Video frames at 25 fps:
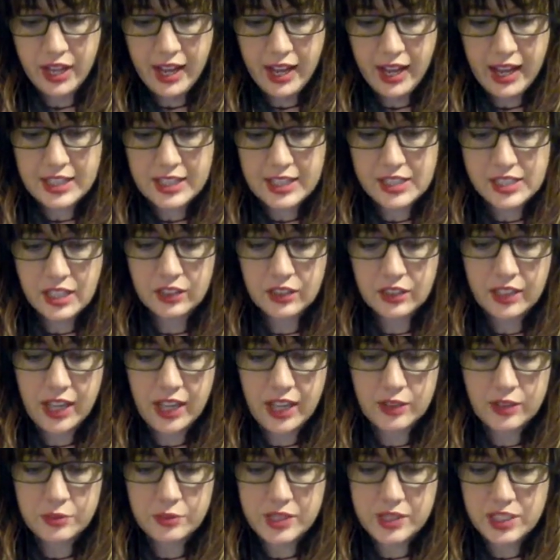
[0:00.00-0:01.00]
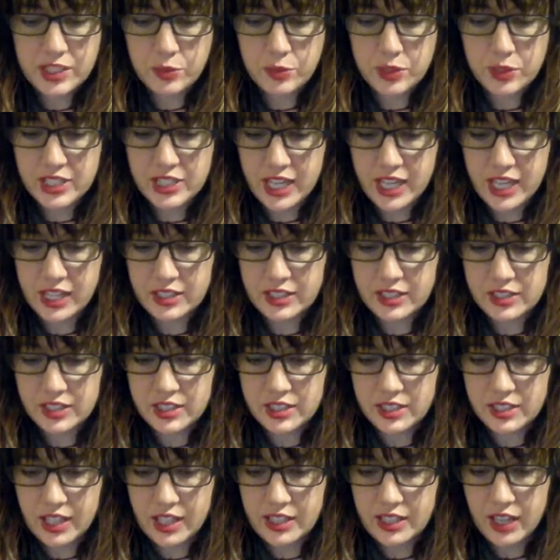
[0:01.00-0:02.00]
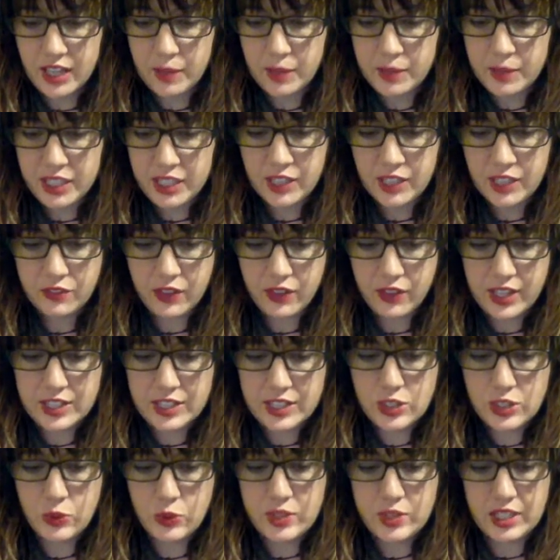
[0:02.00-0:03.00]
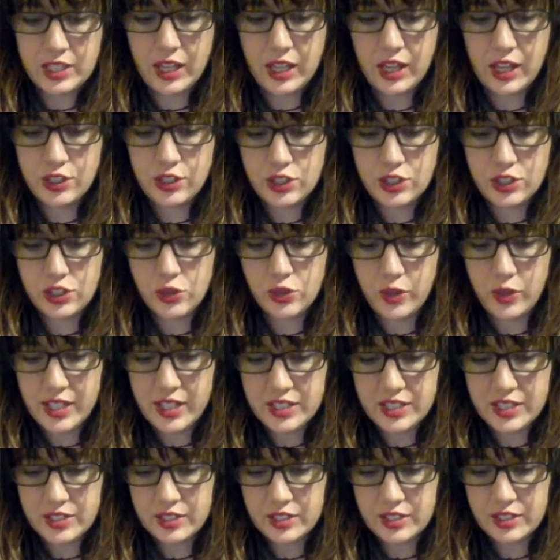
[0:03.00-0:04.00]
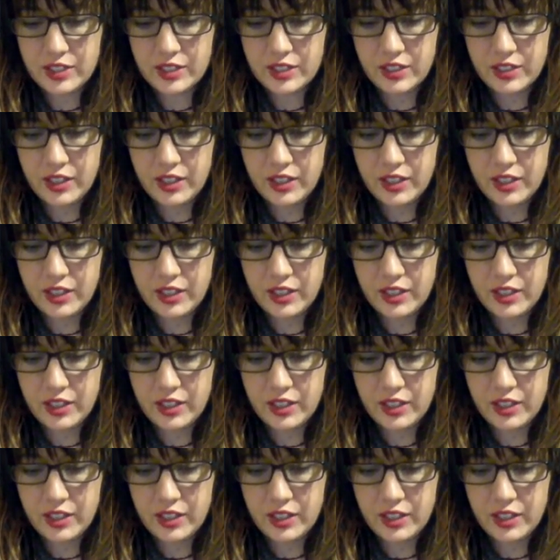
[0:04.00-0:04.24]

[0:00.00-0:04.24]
as it allowed me to pretend that not making friends was a conscious choice.